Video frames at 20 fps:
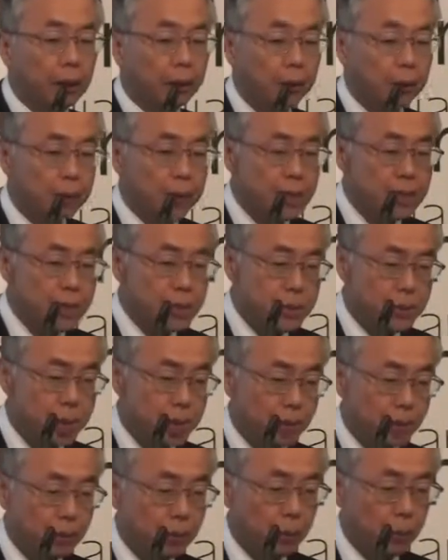You can
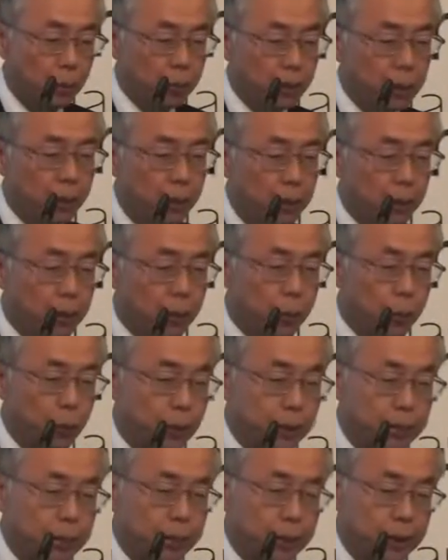start communicate
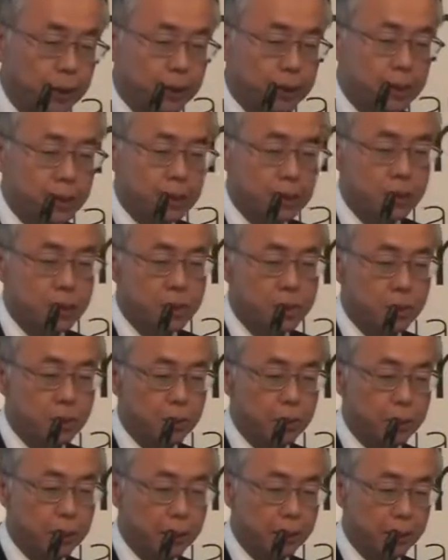with each
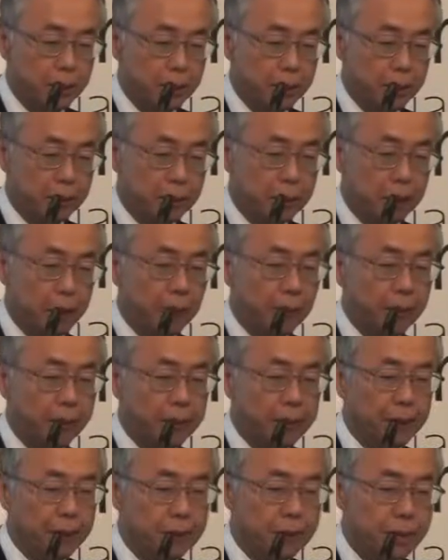industry vendors on
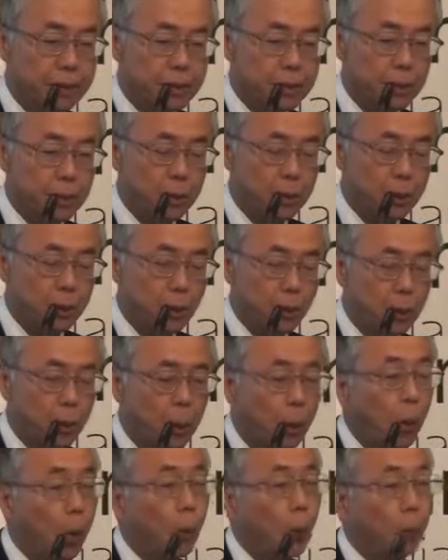this.
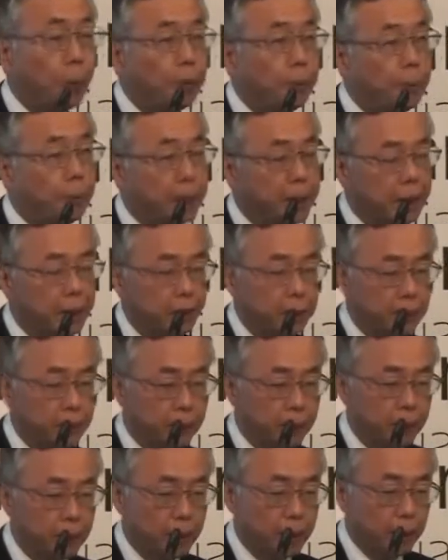We believe
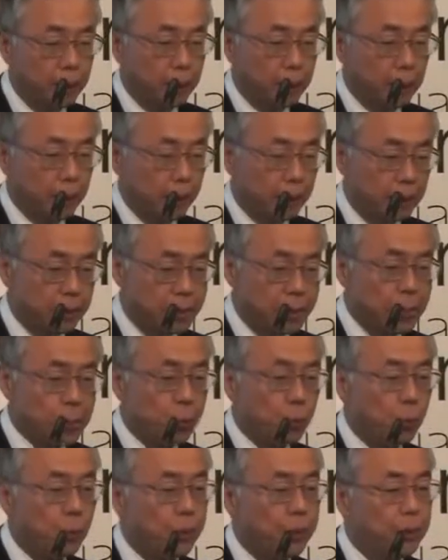
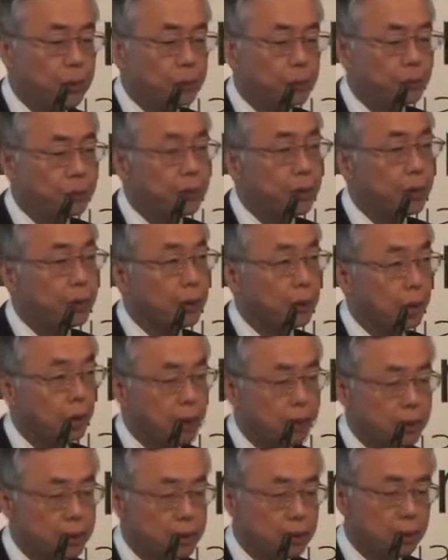it's reduce the
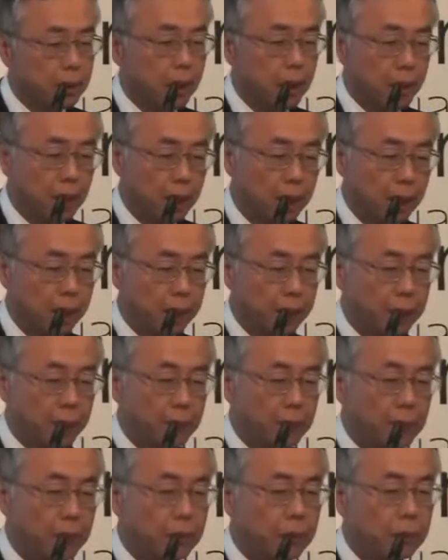cost and
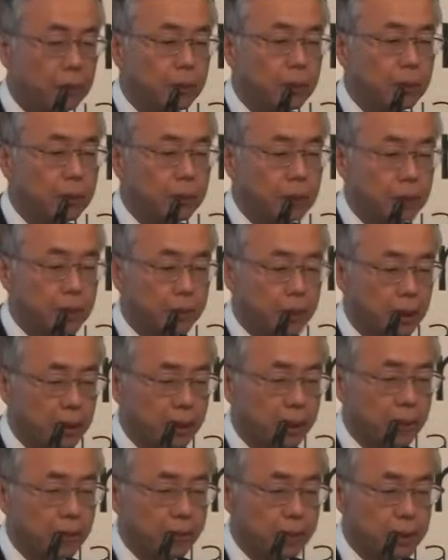
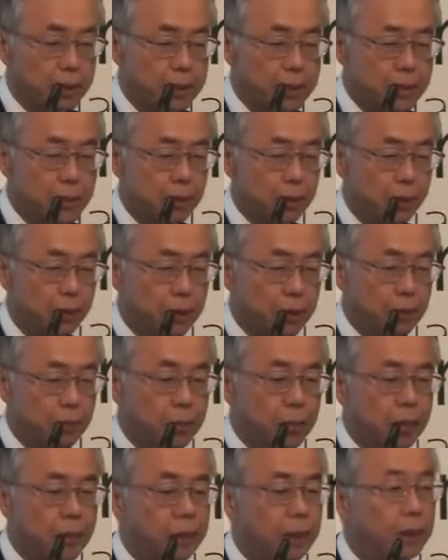increase the
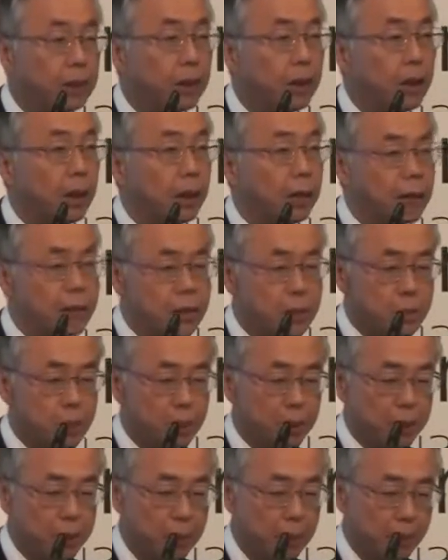flexibility and the
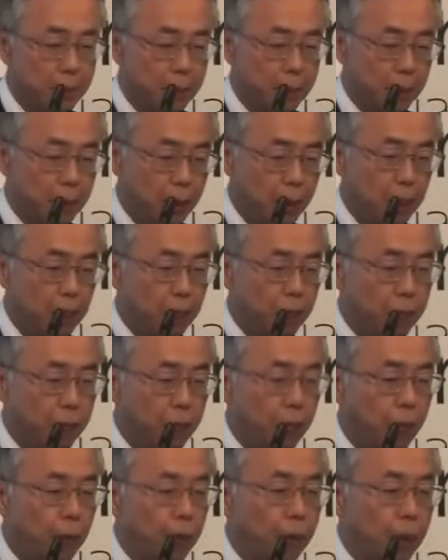speed up
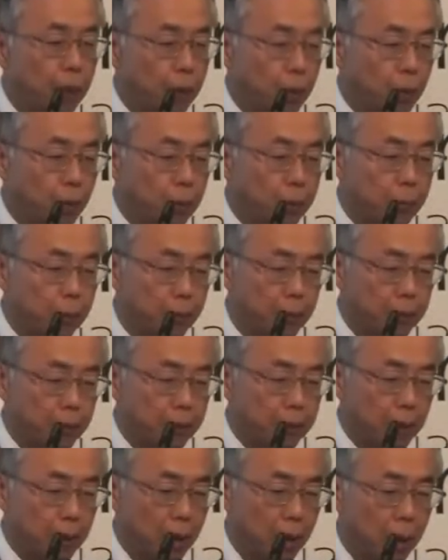for development
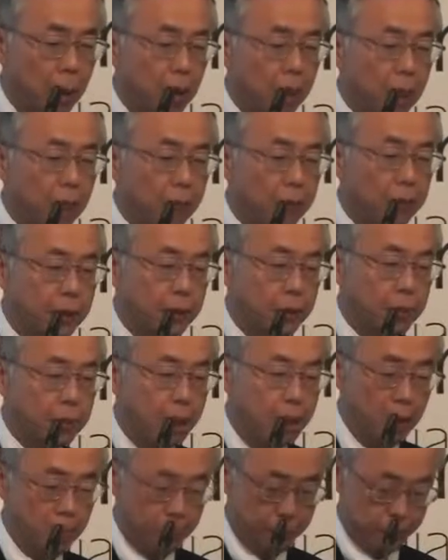of
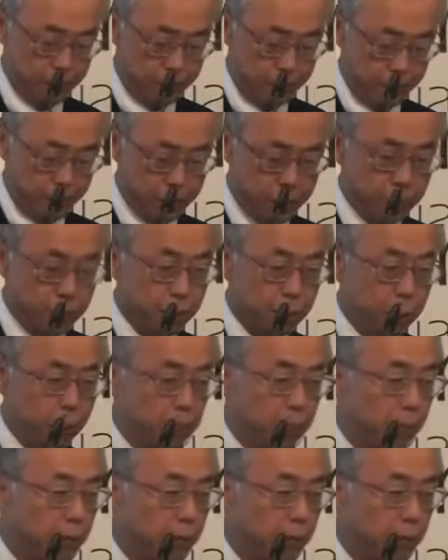TBA application.